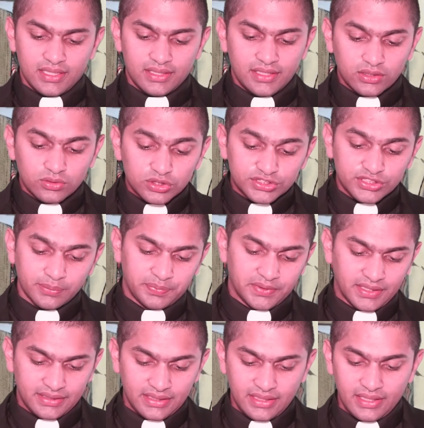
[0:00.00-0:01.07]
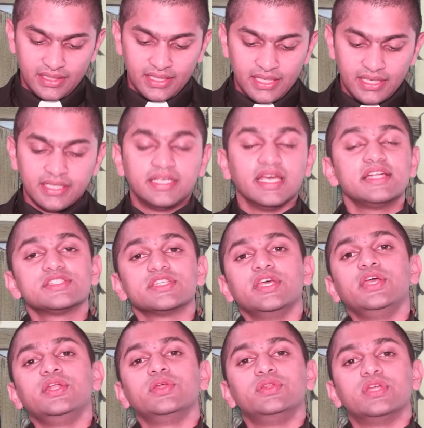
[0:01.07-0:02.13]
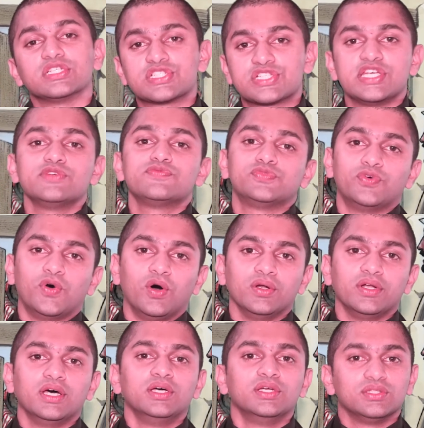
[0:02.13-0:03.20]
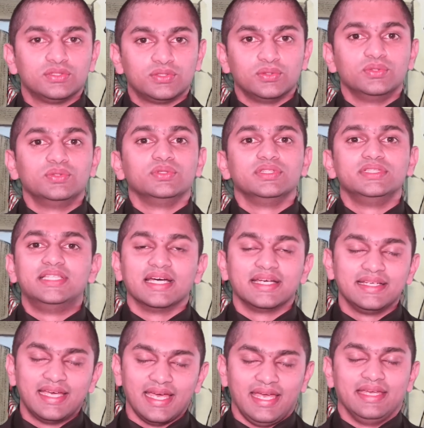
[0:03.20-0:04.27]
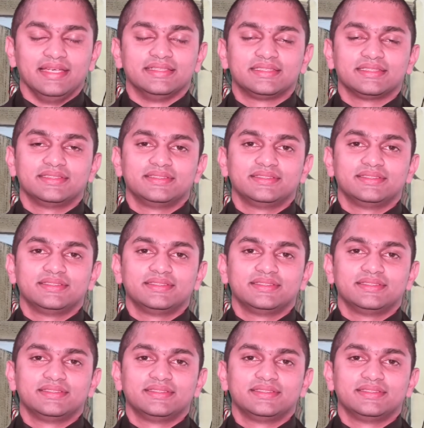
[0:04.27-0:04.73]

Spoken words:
The good shepherd, he gets into the sheepfold through the gate.